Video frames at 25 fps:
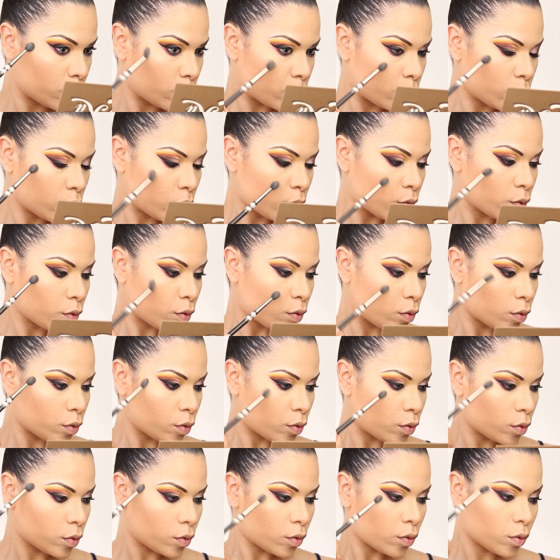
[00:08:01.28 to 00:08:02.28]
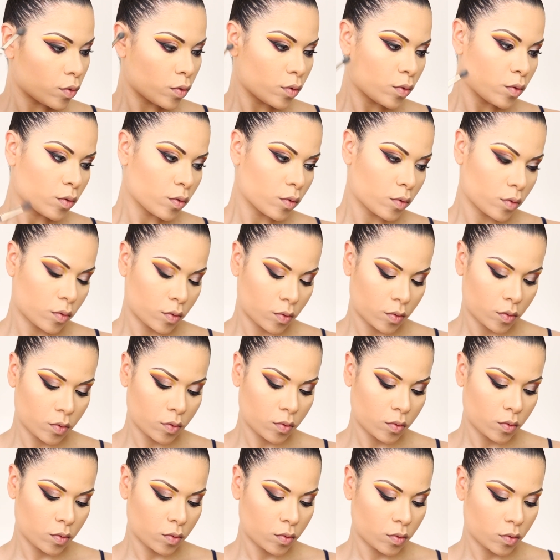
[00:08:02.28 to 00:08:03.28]

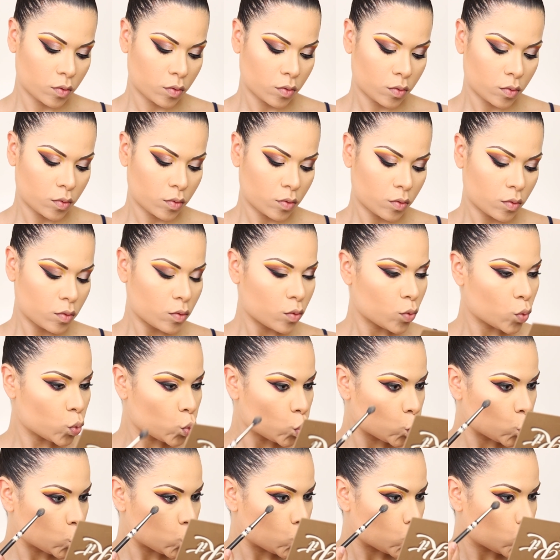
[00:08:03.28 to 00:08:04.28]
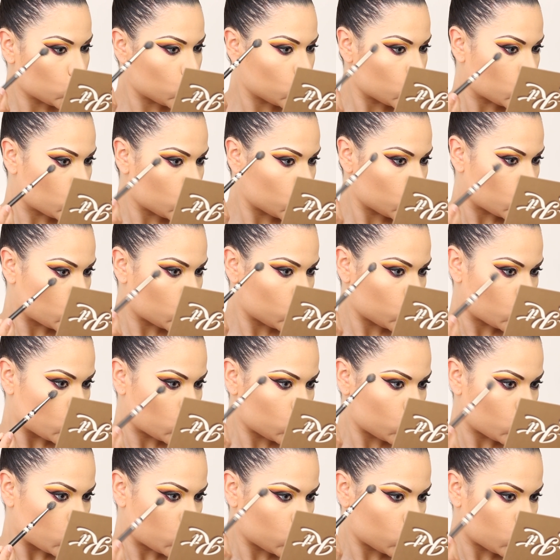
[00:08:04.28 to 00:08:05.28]

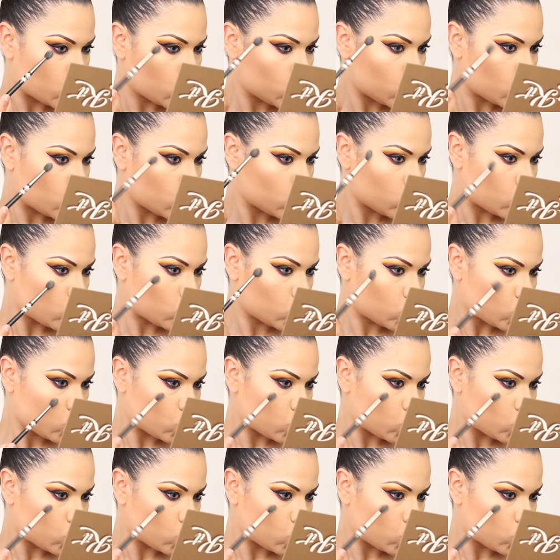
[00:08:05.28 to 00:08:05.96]
No one is speaking in this clip.